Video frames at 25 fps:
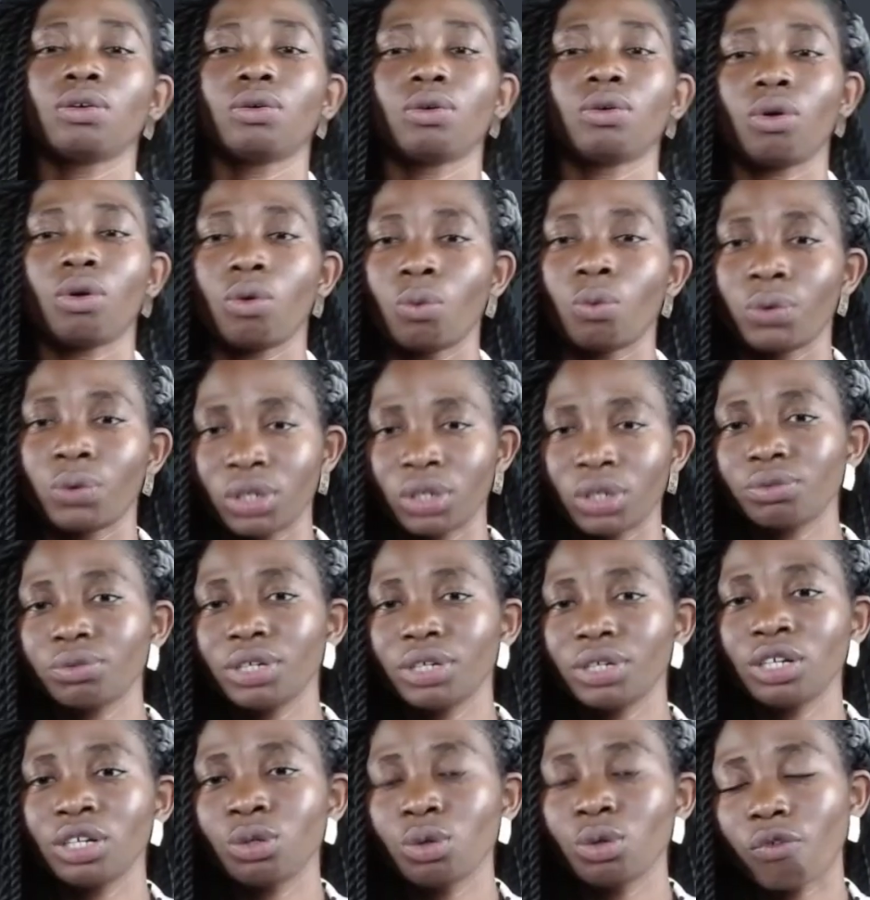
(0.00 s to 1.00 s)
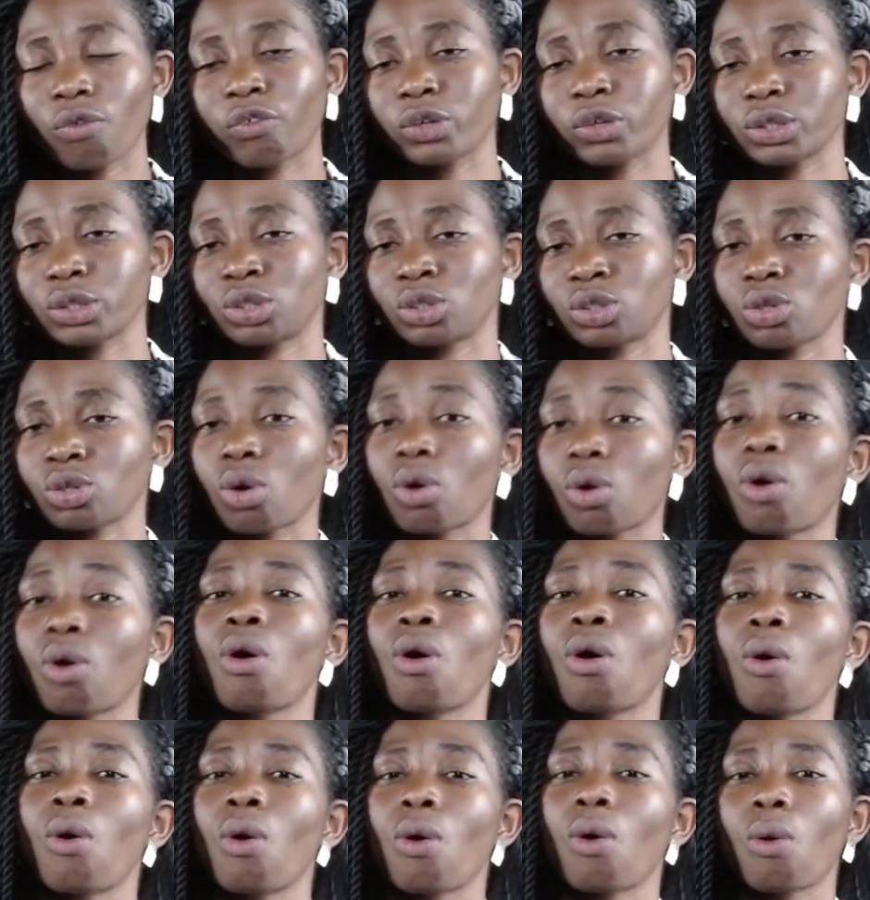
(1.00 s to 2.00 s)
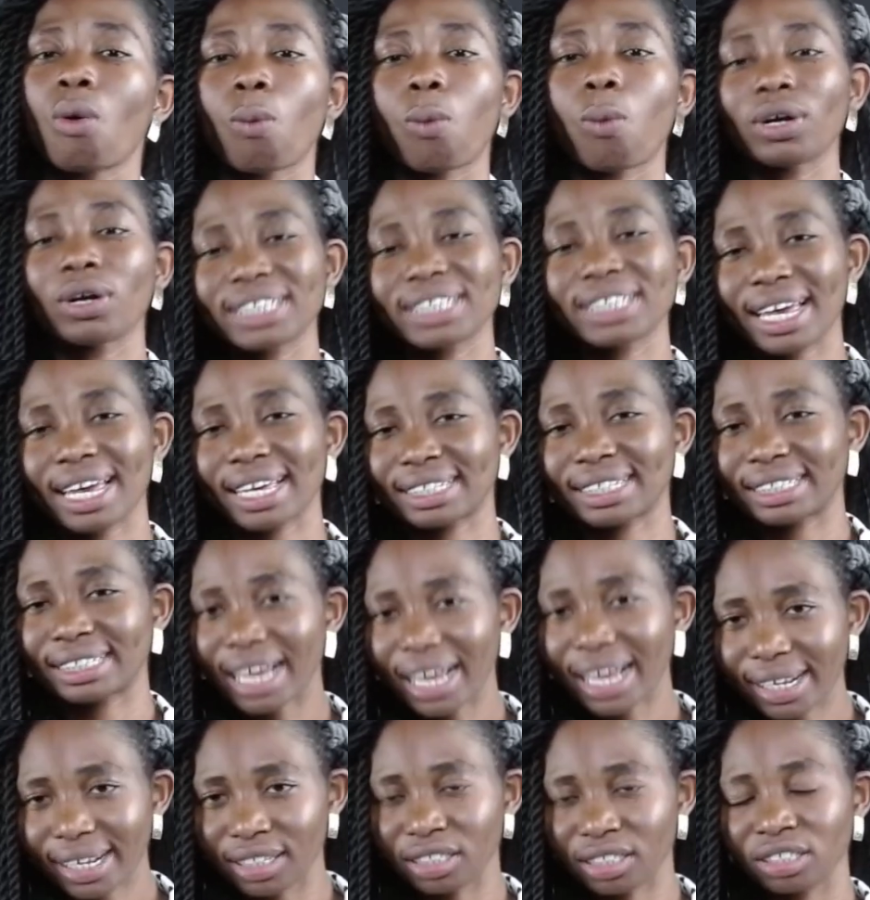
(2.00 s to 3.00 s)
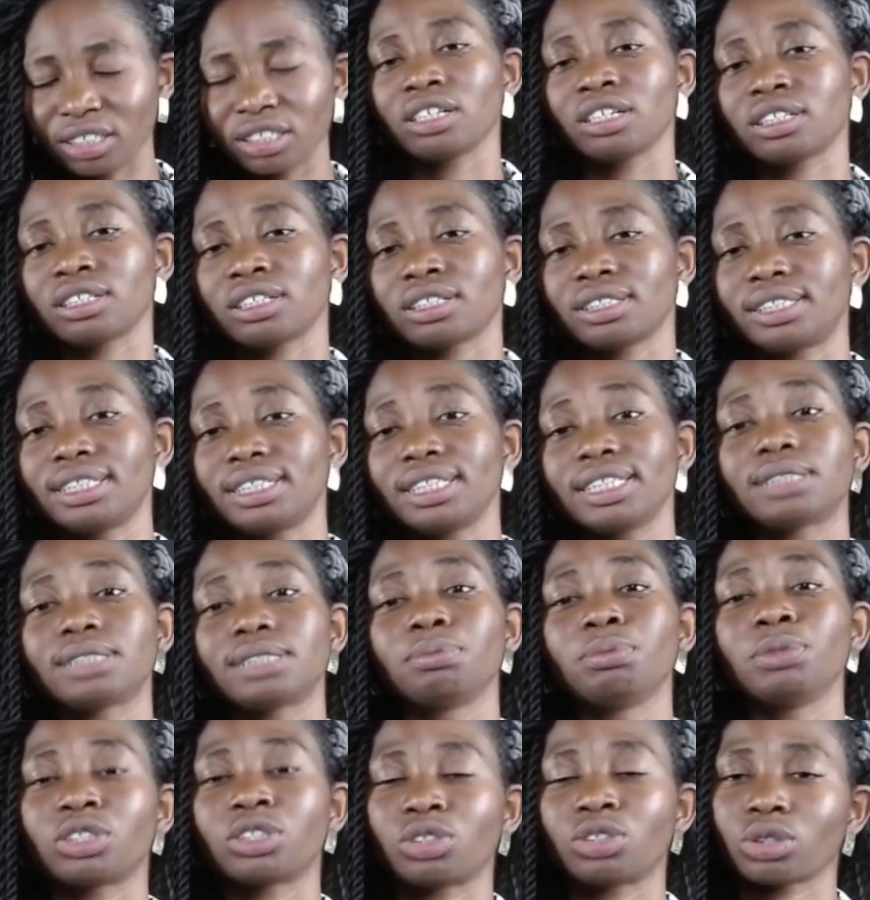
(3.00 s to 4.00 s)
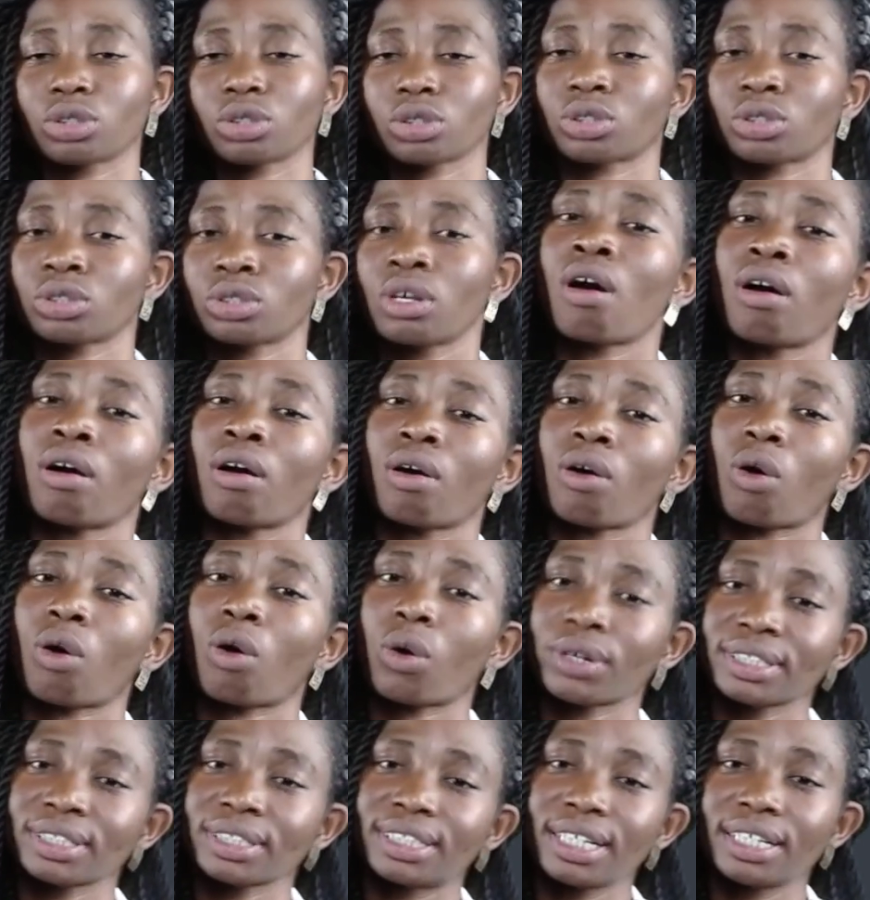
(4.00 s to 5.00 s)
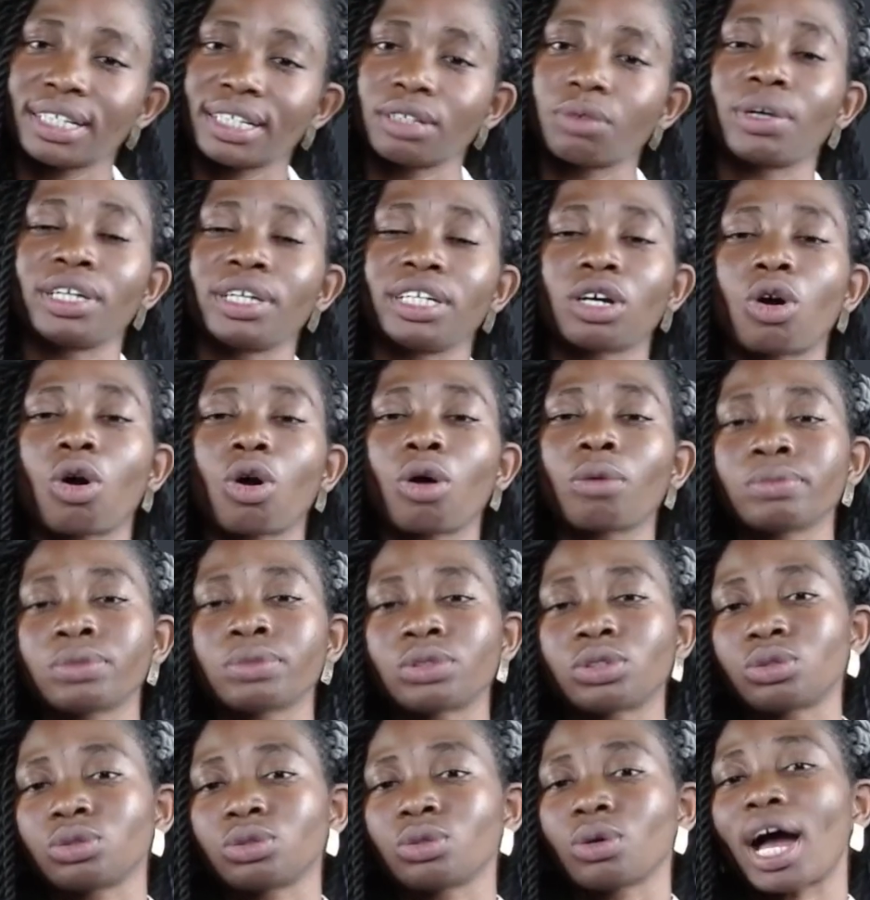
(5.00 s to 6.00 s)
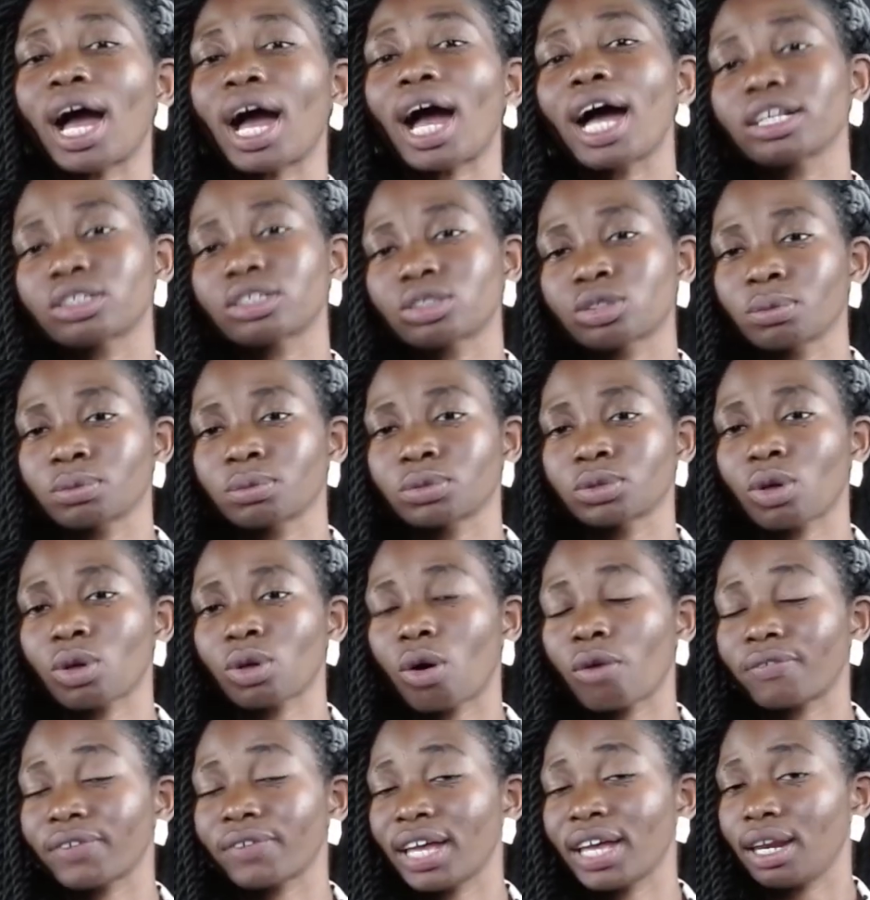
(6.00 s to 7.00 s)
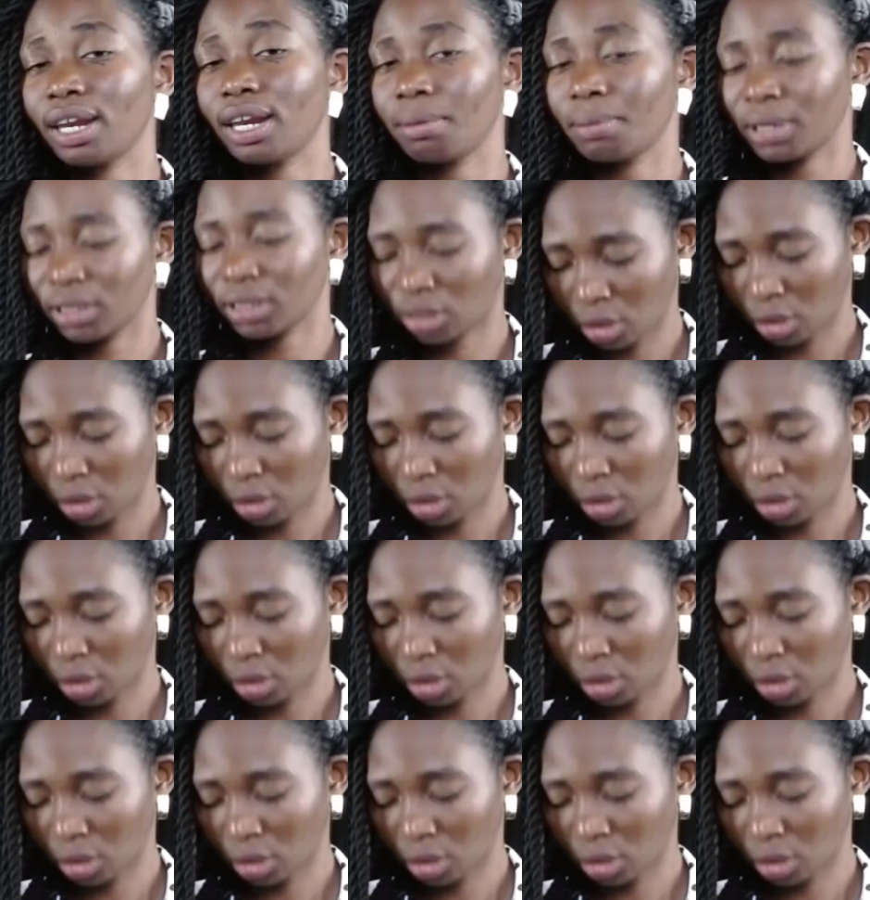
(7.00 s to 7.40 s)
We don't really know for sure what exactly these mixtures contain when it comes to atoms of elements.